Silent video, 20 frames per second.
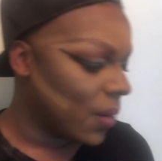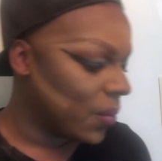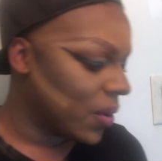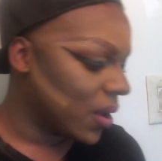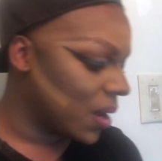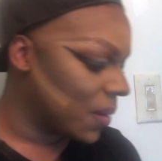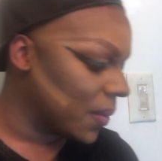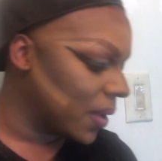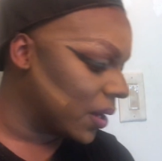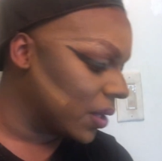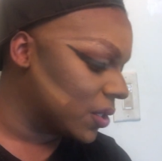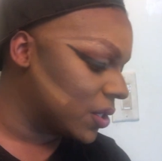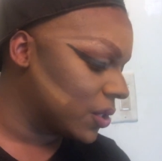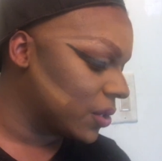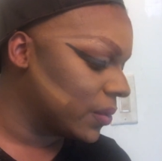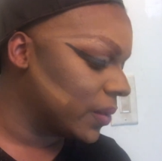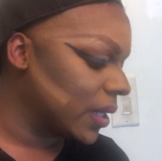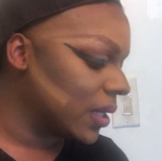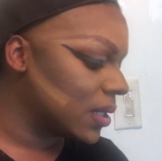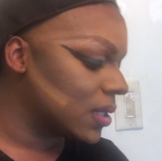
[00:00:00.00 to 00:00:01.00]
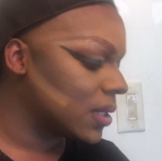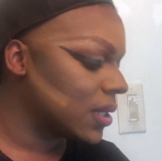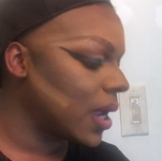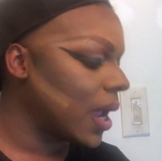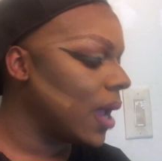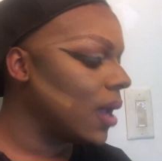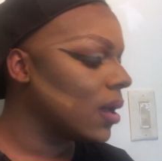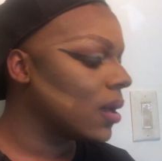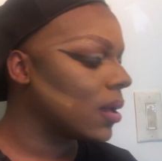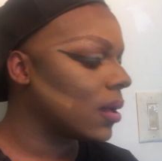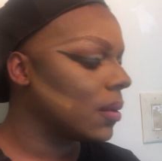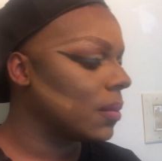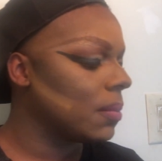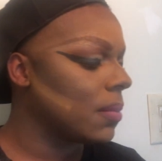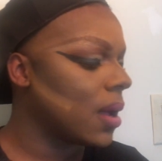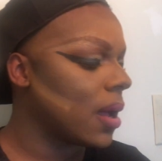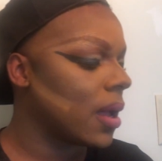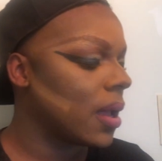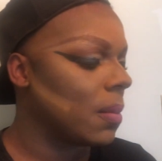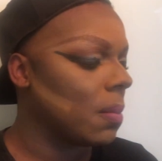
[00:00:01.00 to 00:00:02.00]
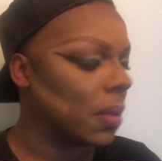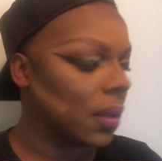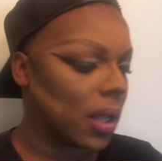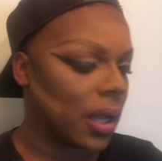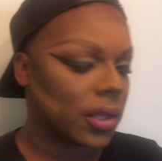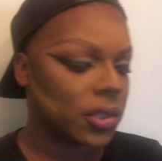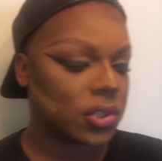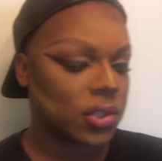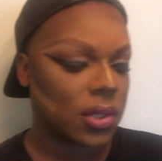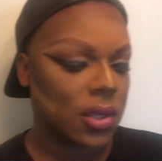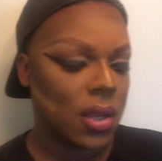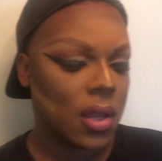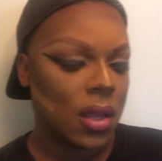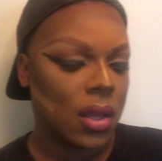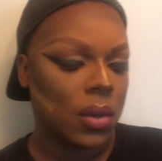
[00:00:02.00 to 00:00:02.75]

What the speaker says: what I'm going to do is take my blush,